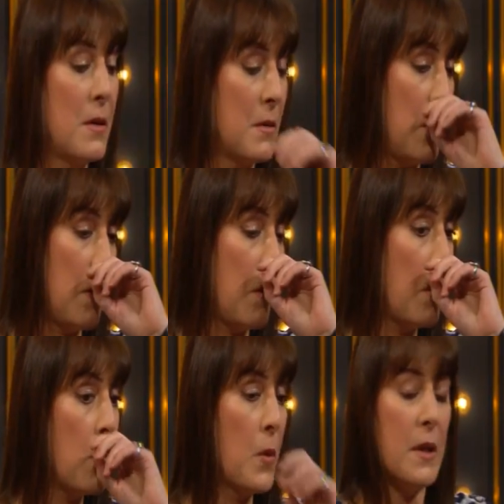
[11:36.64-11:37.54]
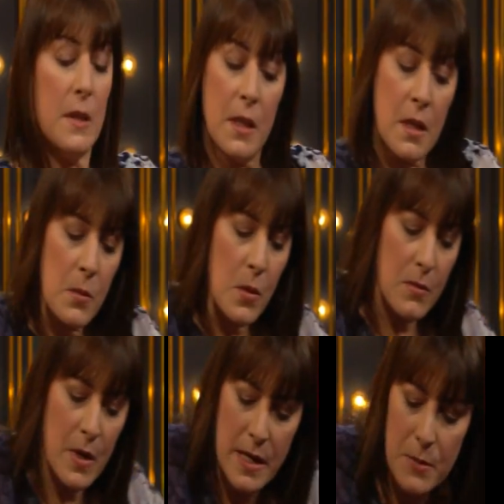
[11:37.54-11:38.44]
my God. Well, you know what,
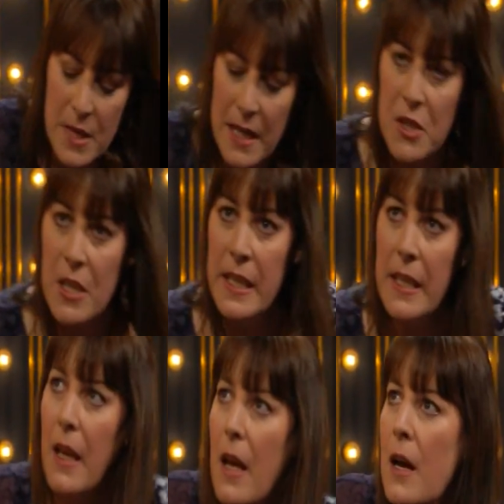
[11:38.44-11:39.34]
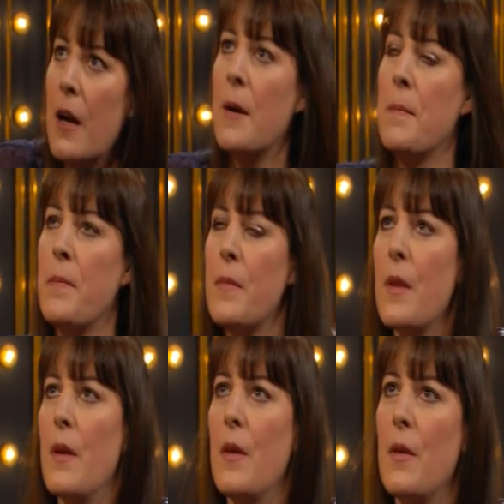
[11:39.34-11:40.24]
Ray? It was actually the
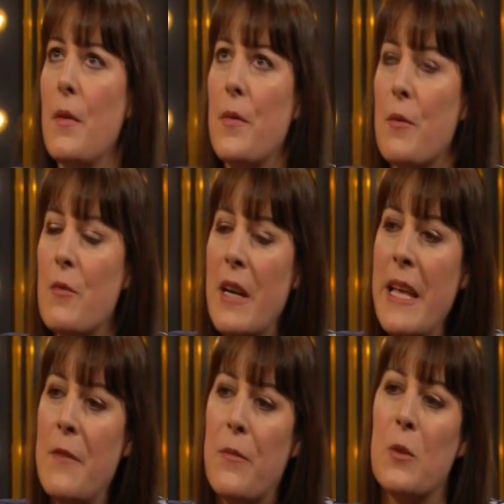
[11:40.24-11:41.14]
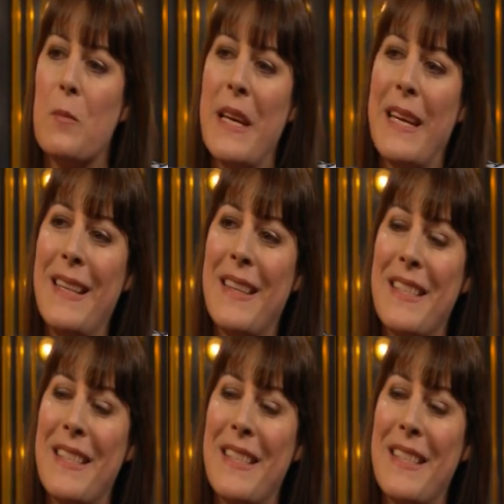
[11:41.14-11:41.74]
relief was making the